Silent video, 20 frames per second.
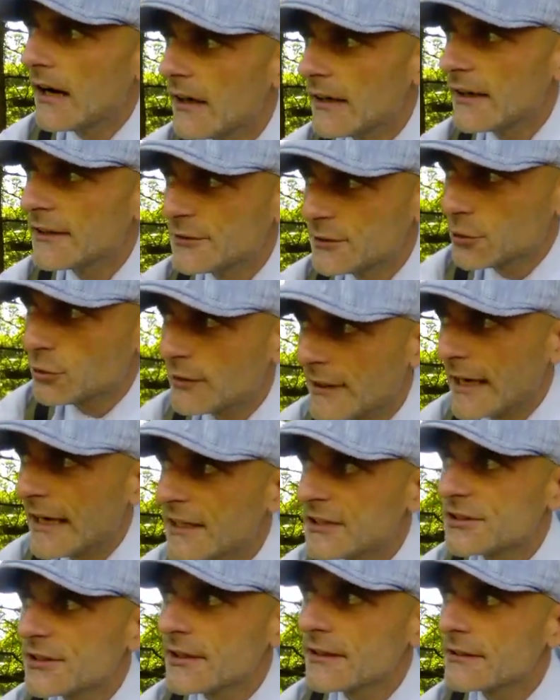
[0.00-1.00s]

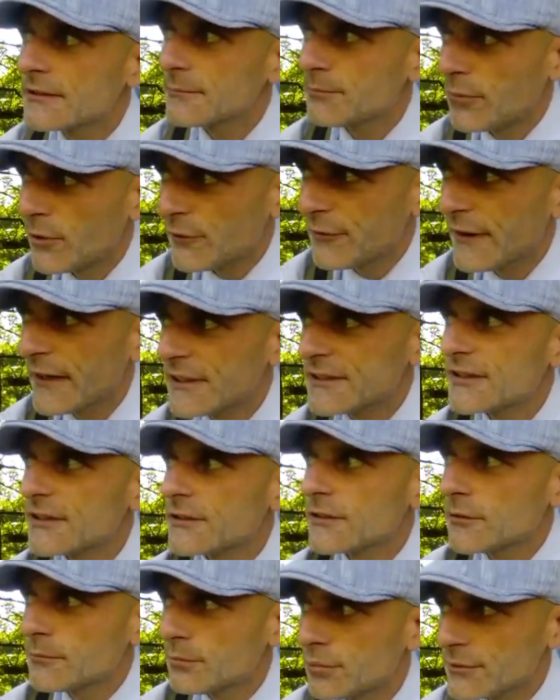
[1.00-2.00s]
education,
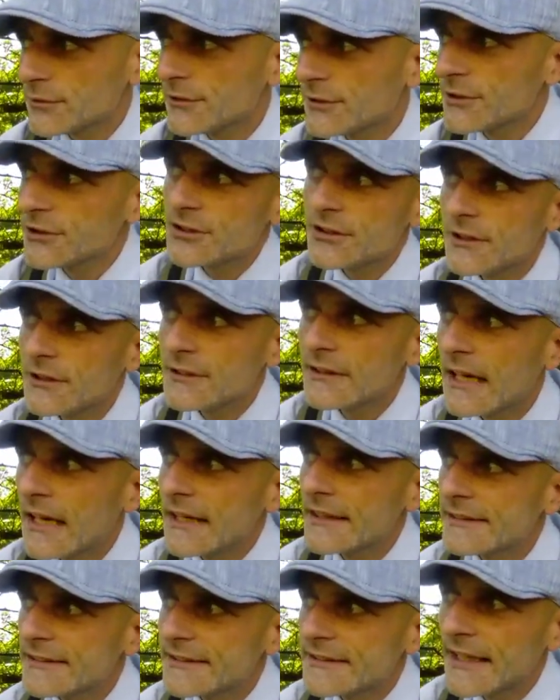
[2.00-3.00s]
professional position.
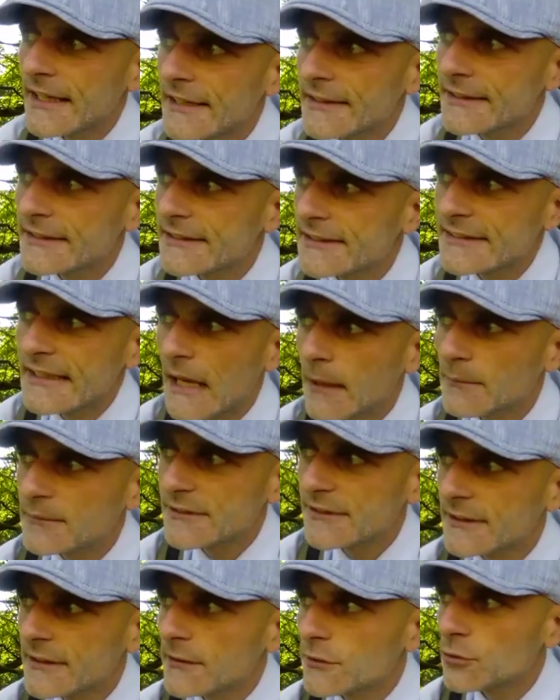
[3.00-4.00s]
I say
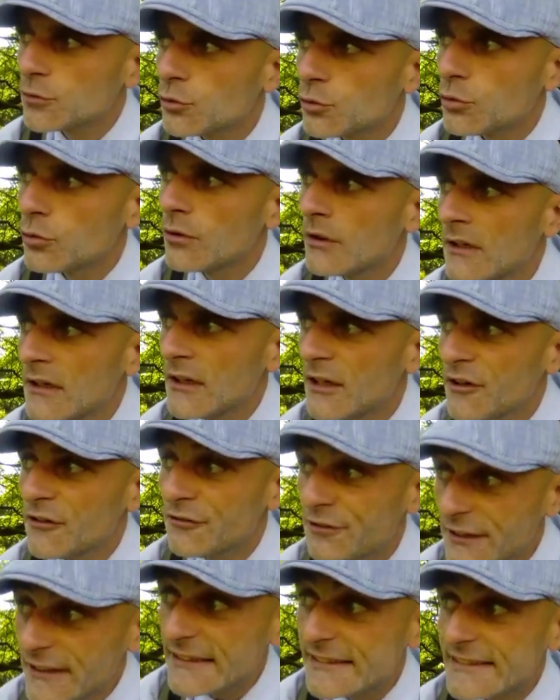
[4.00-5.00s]
something to
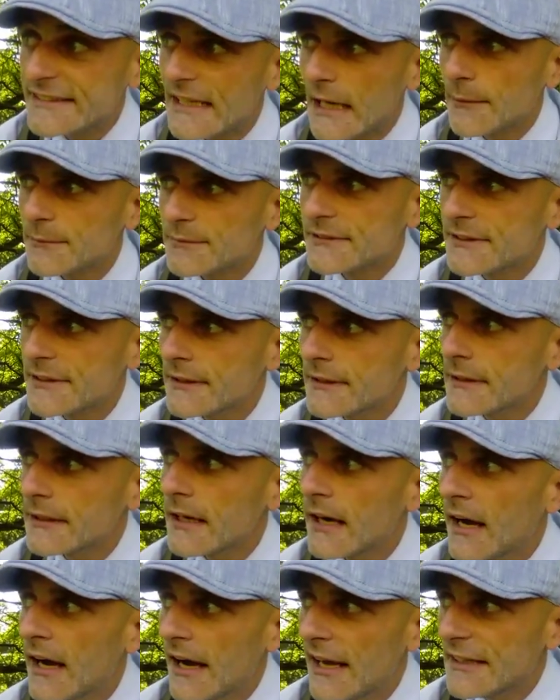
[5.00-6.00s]
fix something,
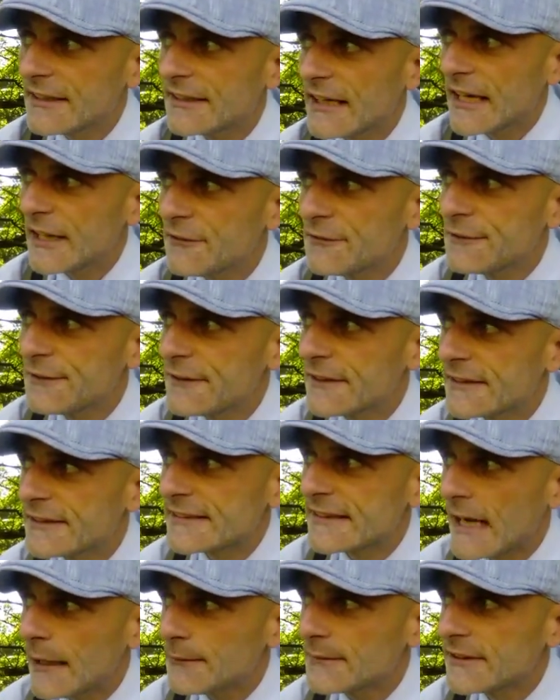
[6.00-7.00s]
and I fix
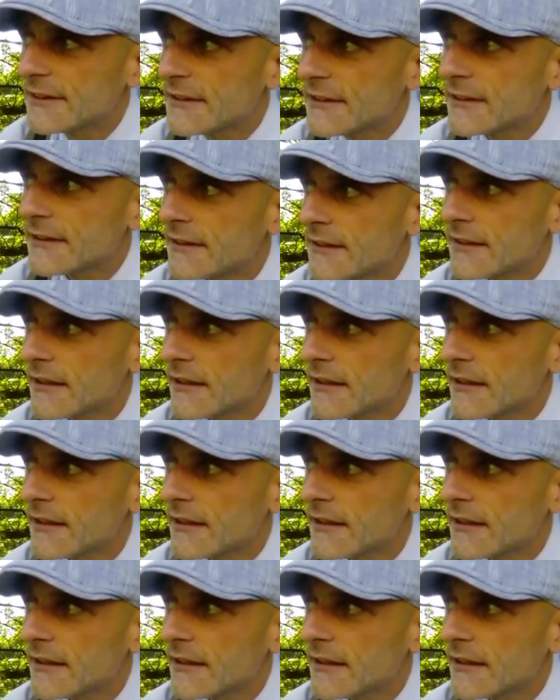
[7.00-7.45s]
something